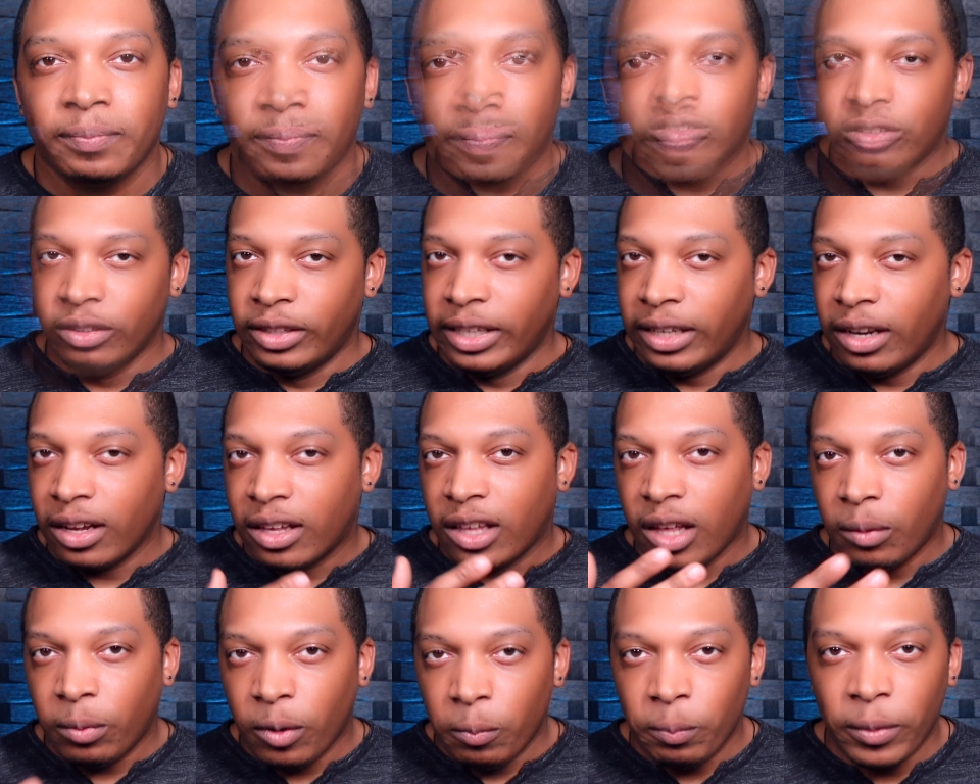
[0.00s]
So then a
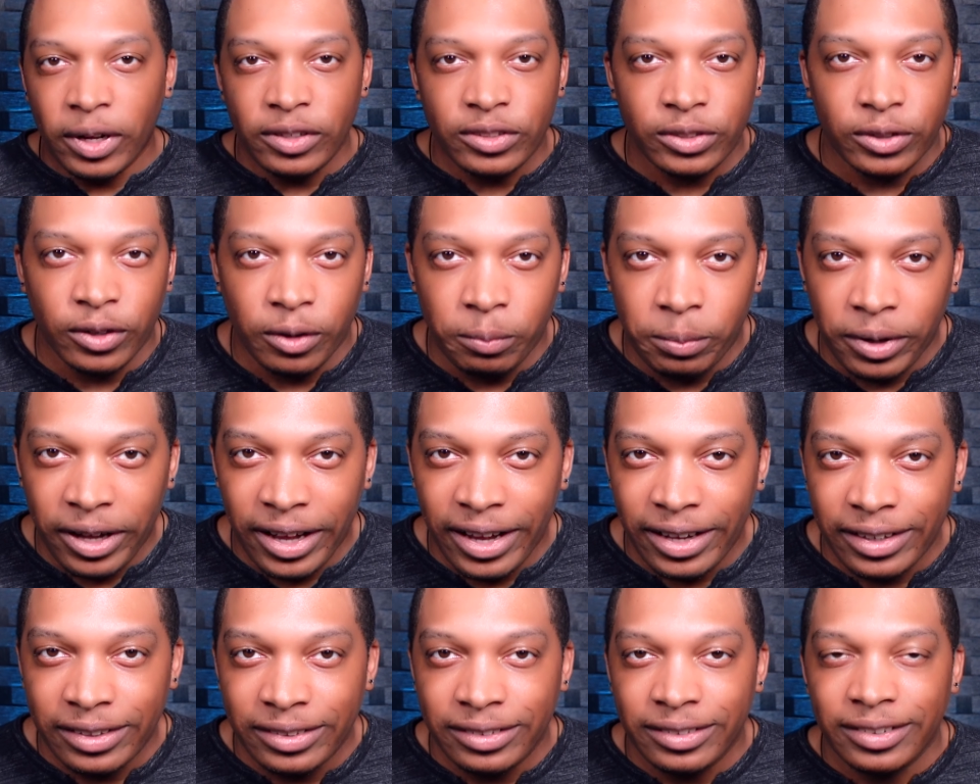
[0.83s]
couple months go
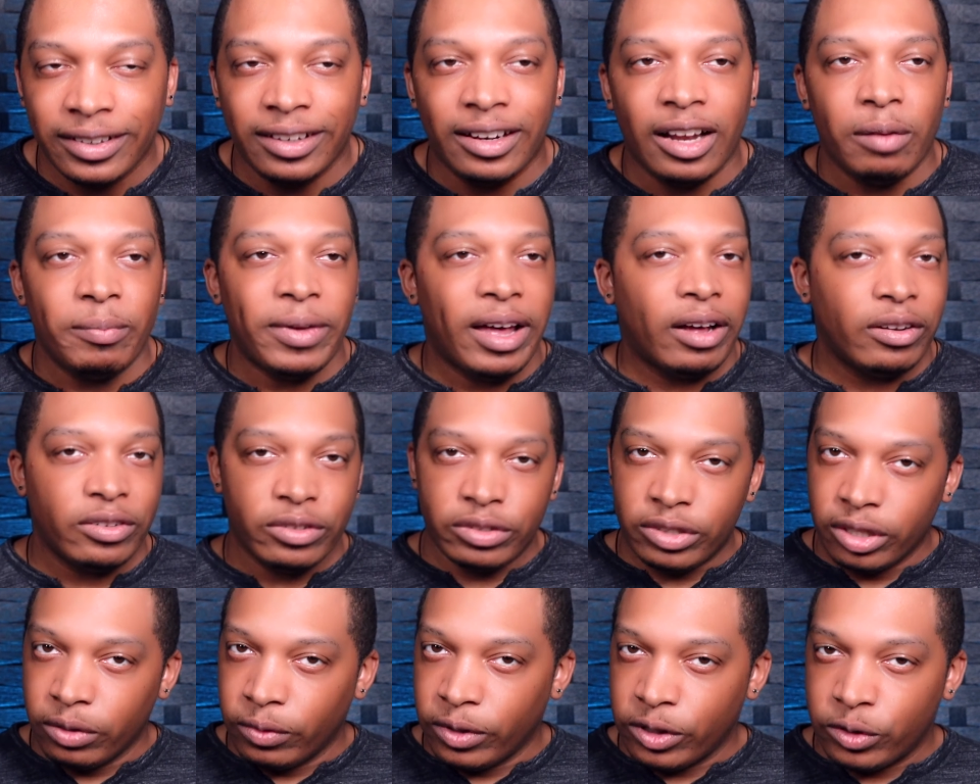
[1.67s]
by, and I'm out in
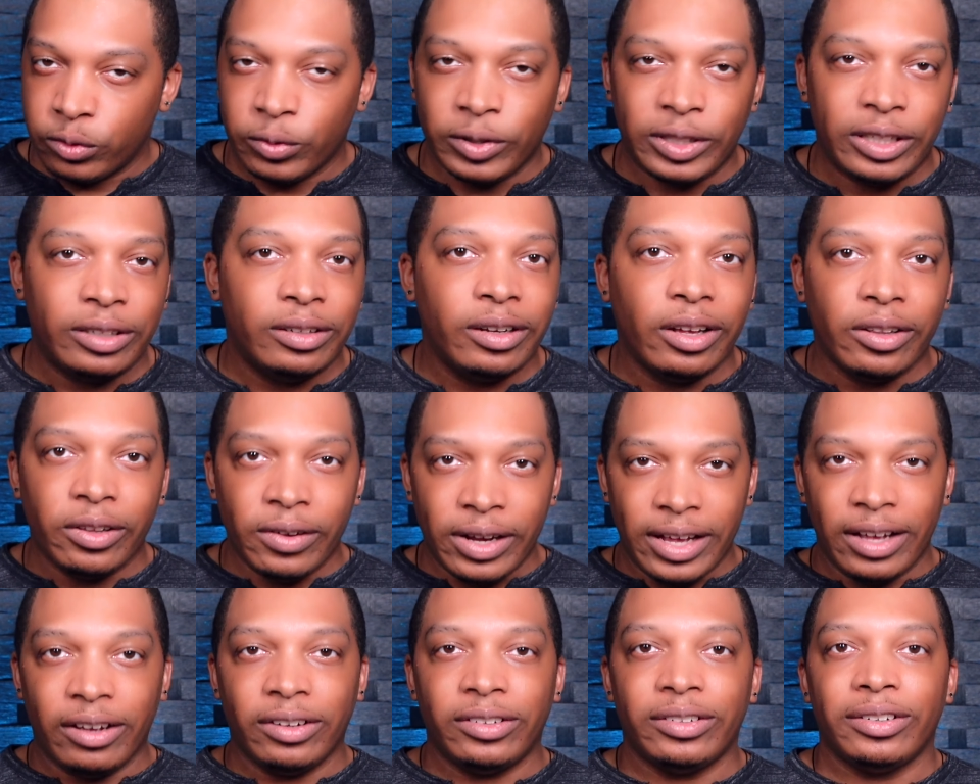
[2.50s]
service with another
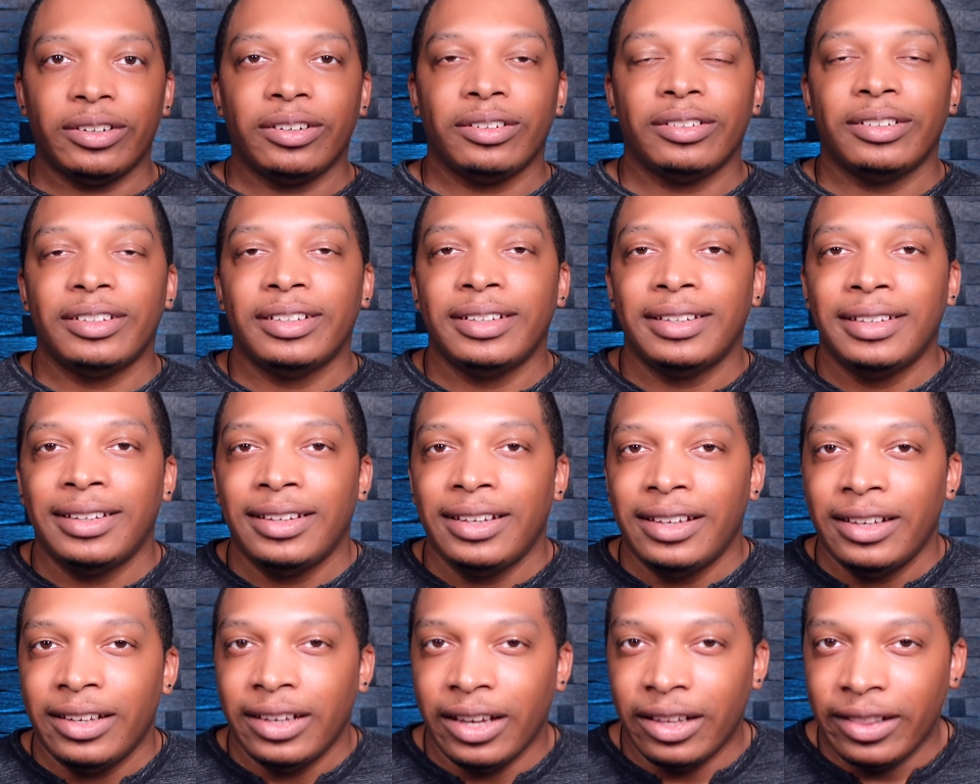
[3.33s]
elder,
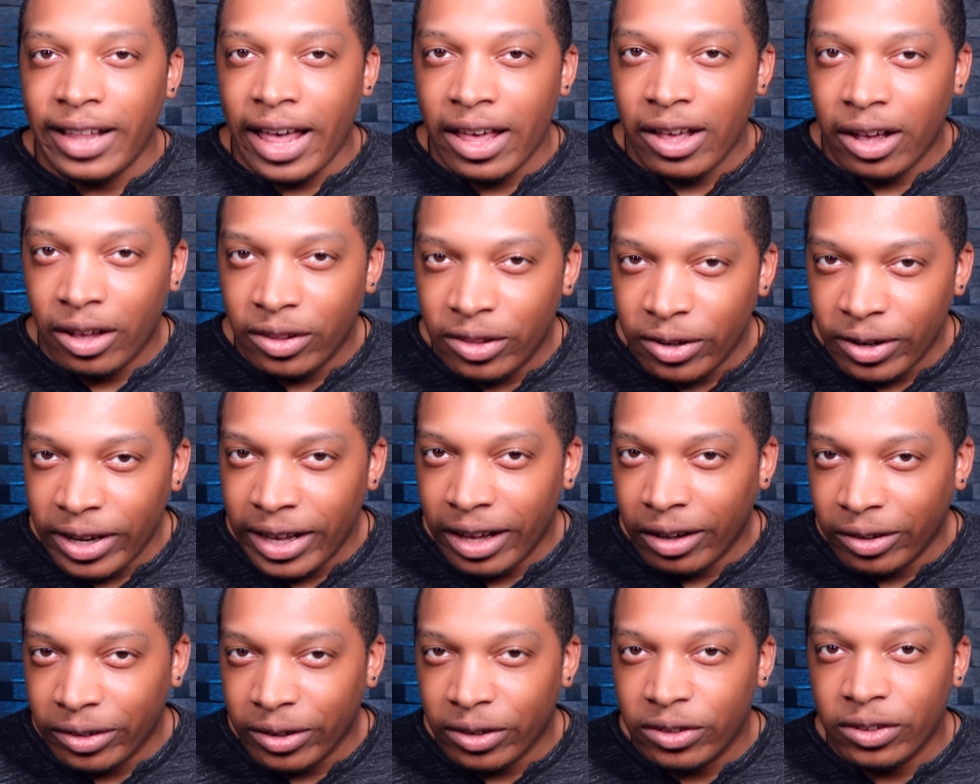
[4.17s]
and that other
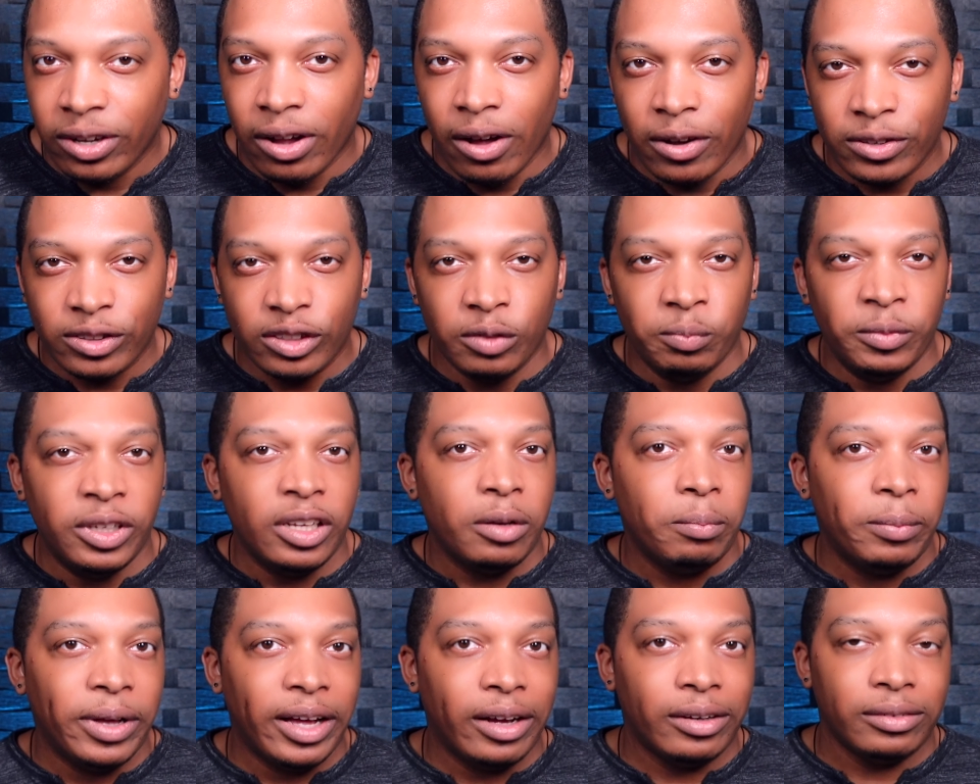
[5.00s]
elder talks to me
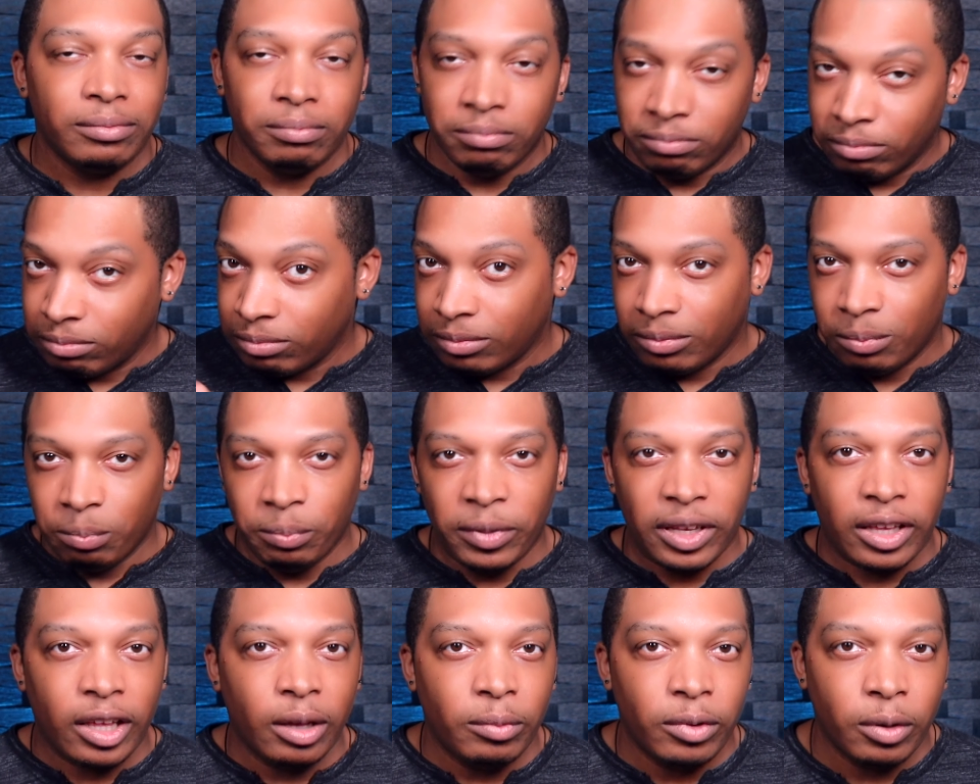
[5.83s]
about
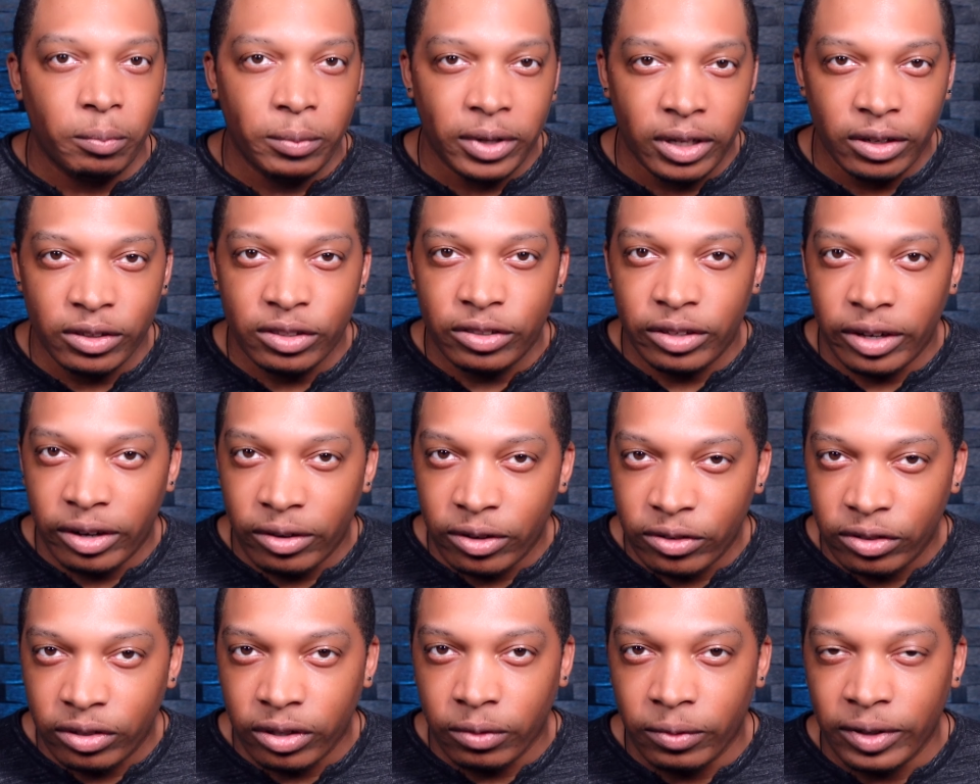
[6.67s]
becoming a
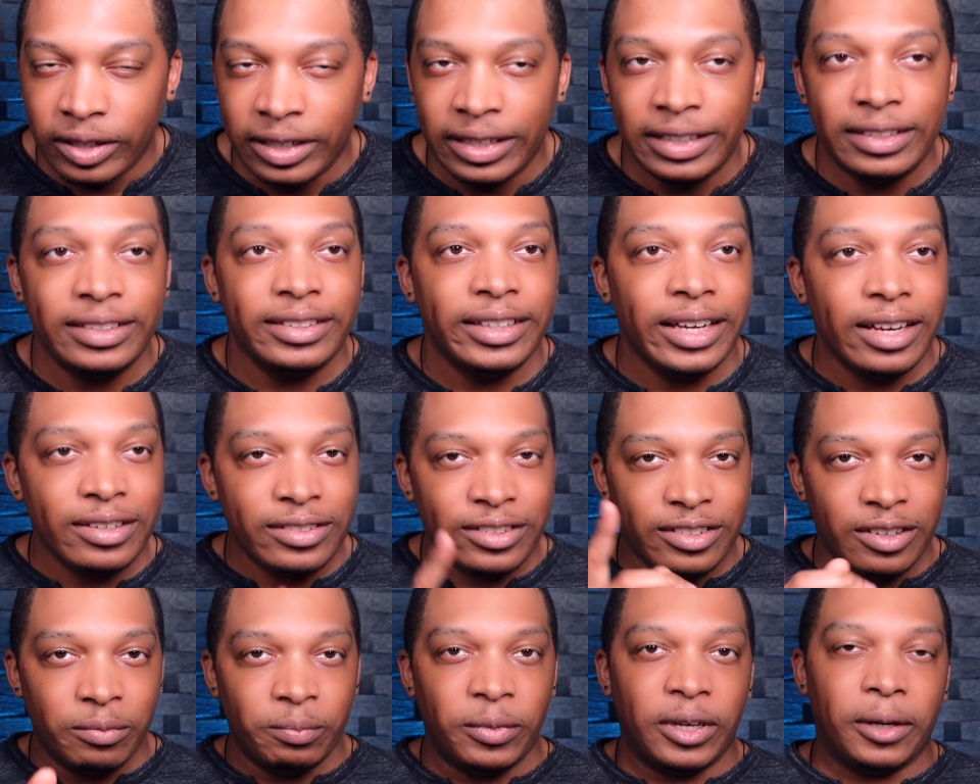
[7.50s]
ministerial servant. And he says
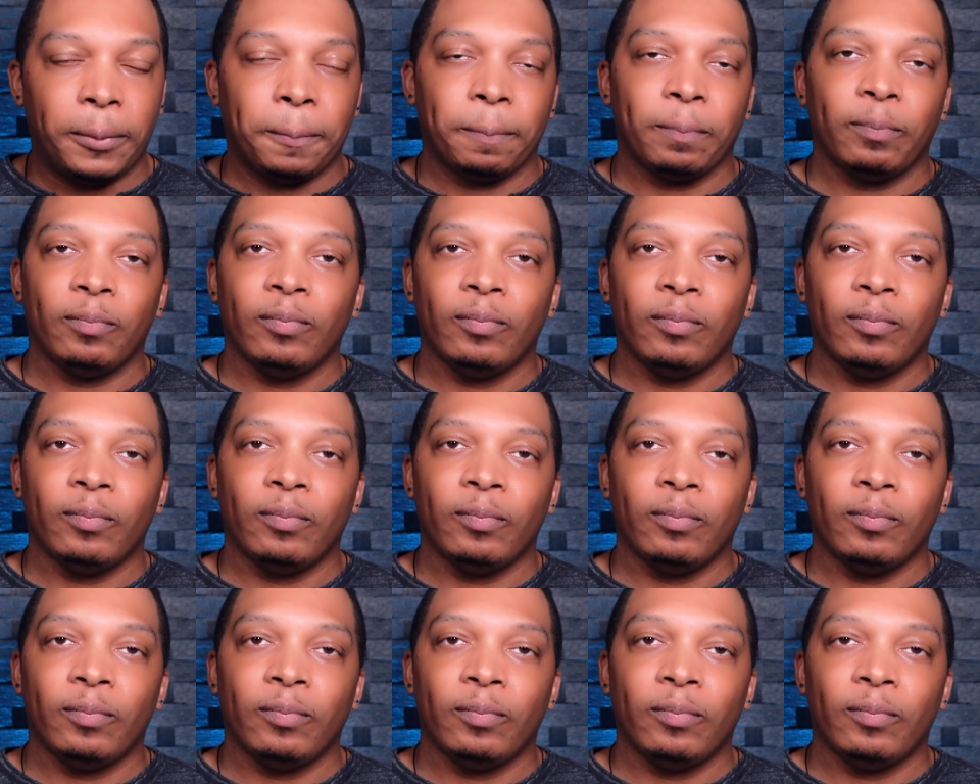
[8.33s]
to me,